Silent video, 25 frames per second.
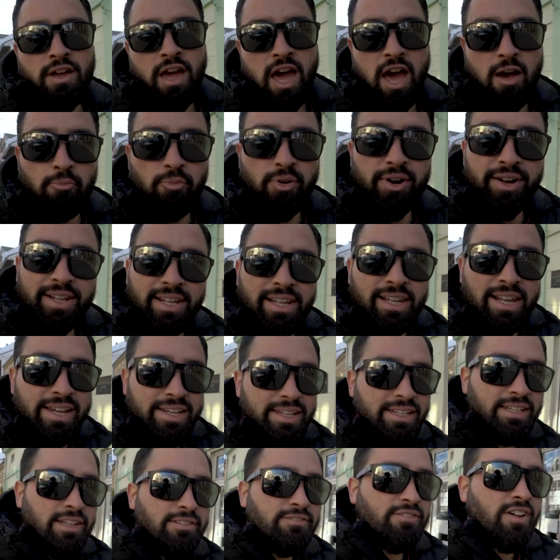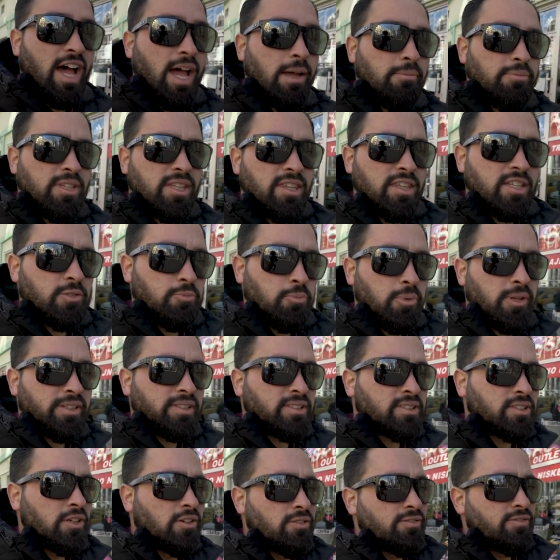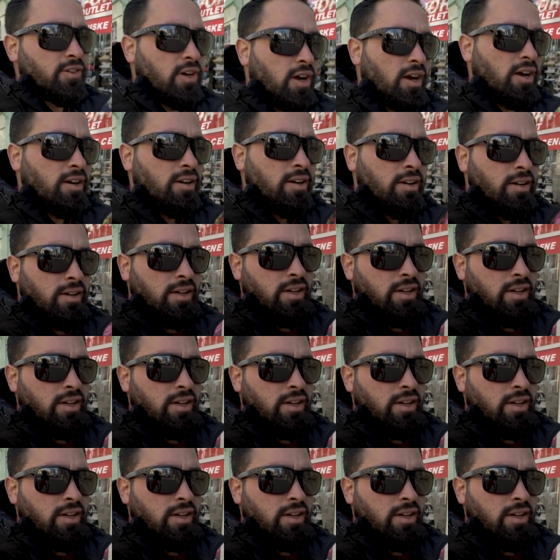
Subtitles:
I'm really liking the vibes of this place so far.